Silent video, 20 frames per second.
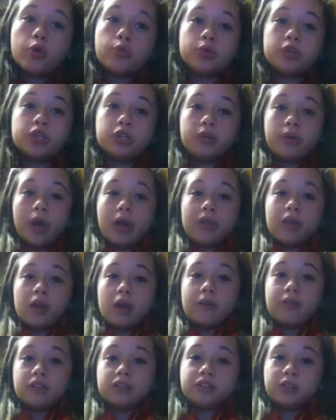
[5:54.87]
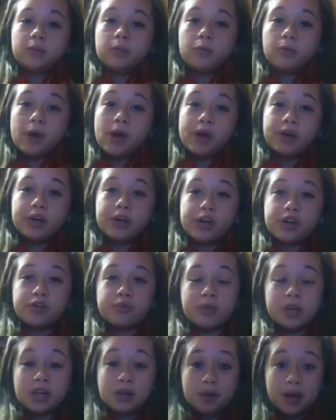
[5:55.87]
Would you rather have the superpower
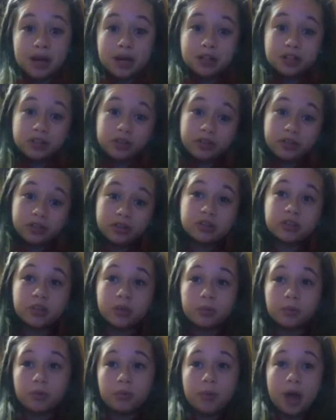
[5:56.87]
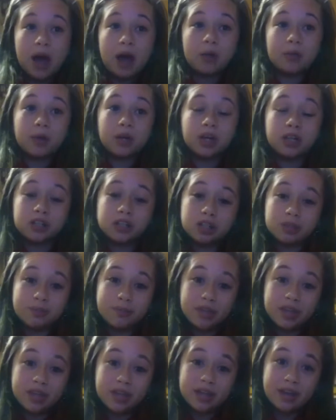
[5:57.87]
to read minds or the superpower to
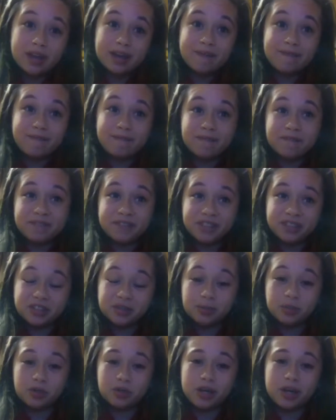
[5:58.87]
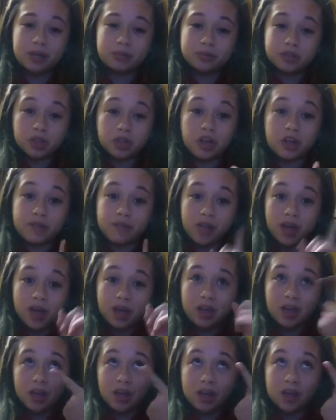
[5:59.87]
be invisible? And I'm sorry if
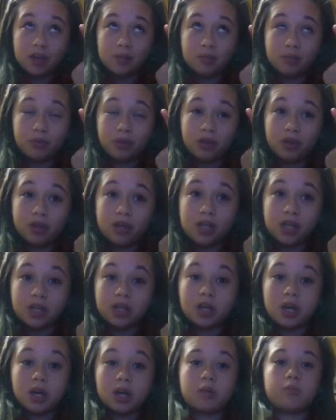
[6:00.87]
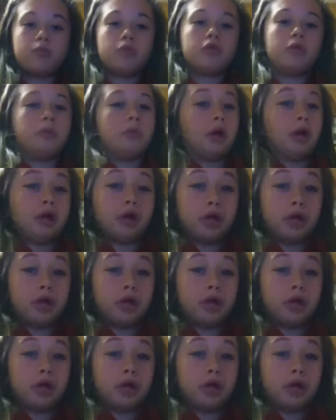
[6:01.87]
like I keep looking up or my